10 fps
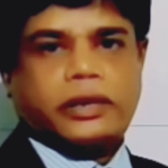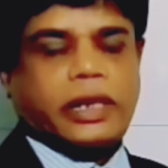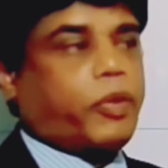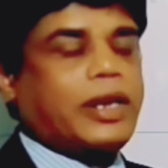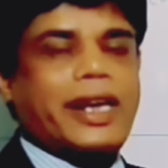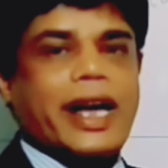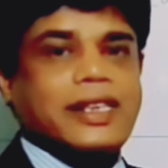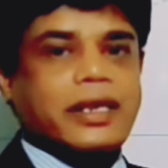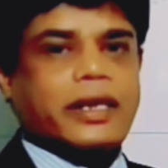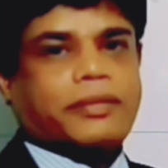Say
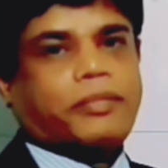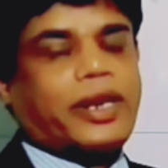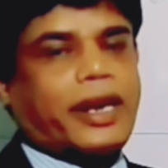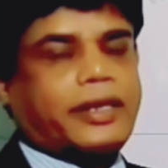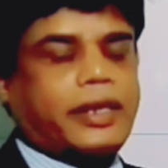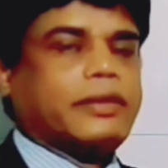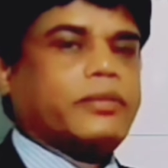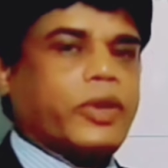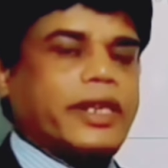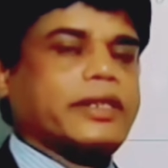polyester, polyethylene,
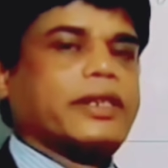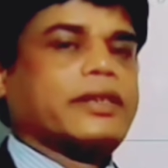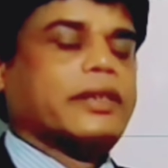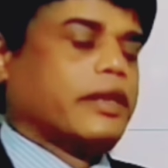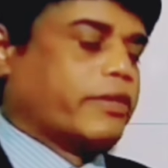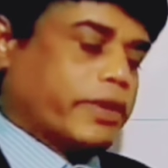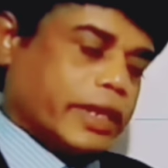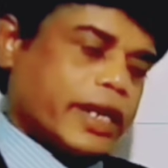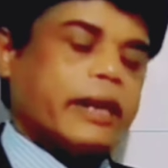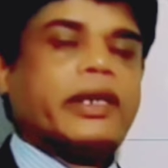
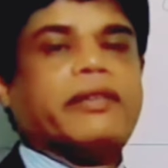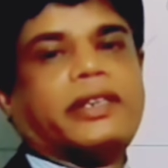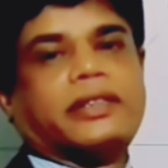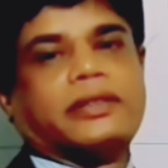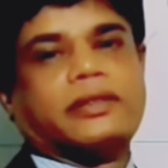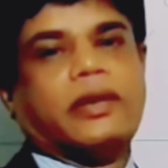polyester, they are having different.